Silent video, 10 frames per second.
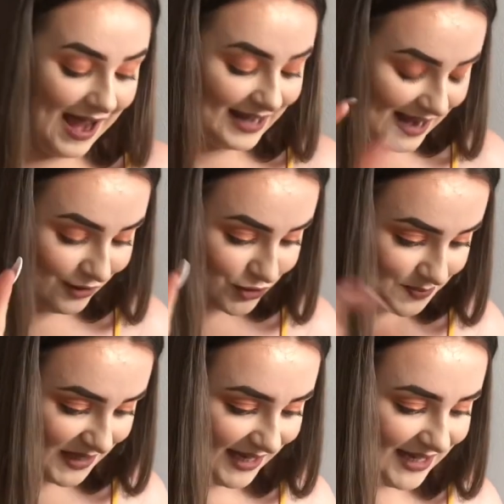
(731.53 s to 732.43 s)
I cannot
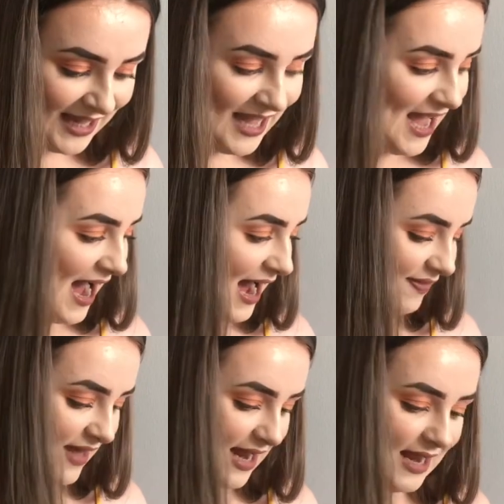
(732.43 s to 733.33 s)
speak
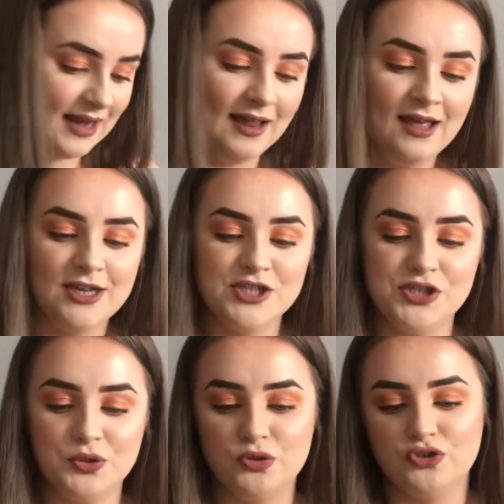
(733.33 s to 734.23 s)
and then
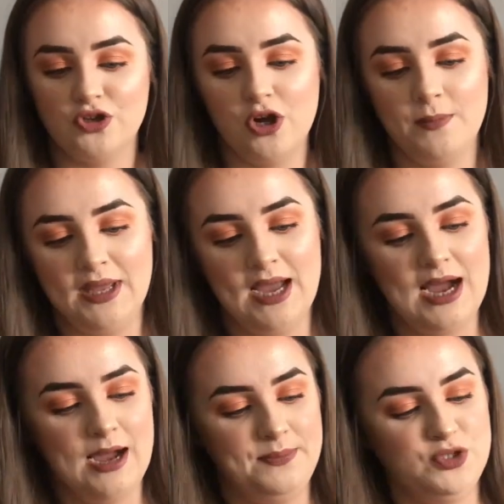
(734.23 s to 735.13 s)
she also got me a
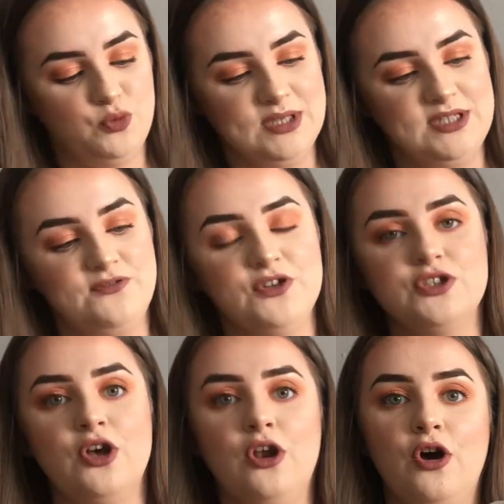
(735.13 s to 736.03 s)
happy 21st
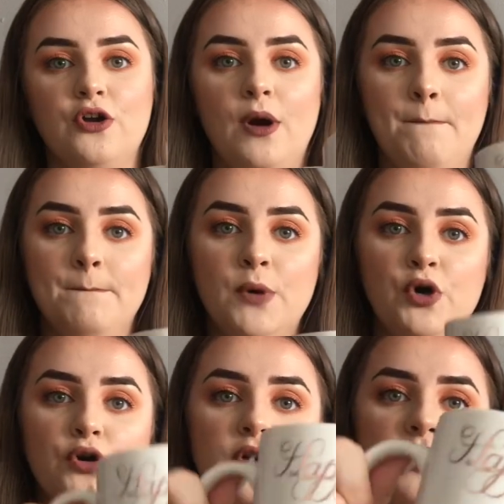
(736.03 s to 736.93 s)
Allarnah
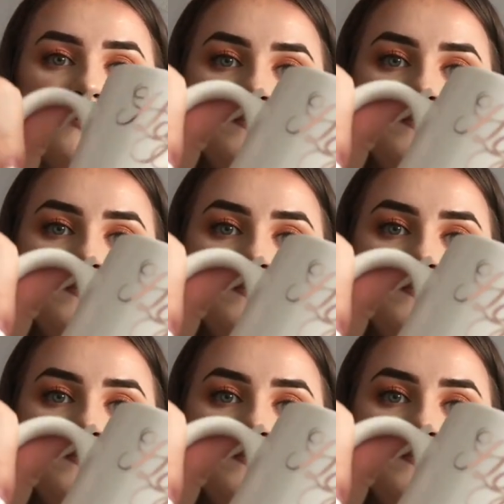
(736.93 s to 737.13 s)
mug